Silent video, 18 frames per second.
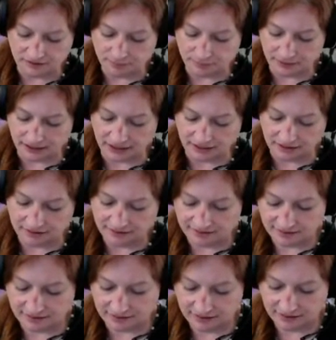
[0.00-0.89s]

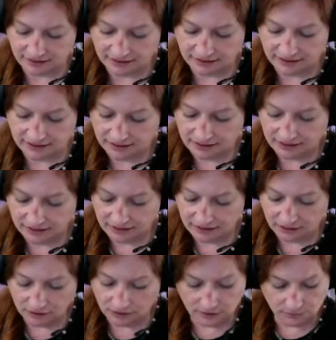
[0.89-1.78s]
plans.
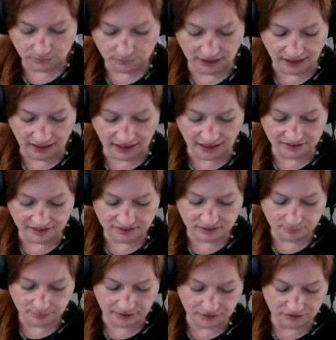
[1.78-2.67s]
Well, as it
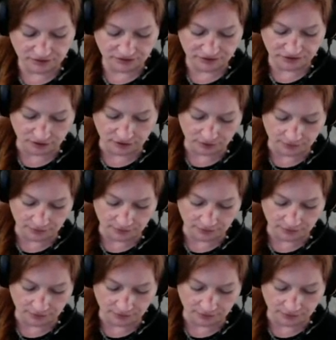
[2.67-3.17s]
appears so.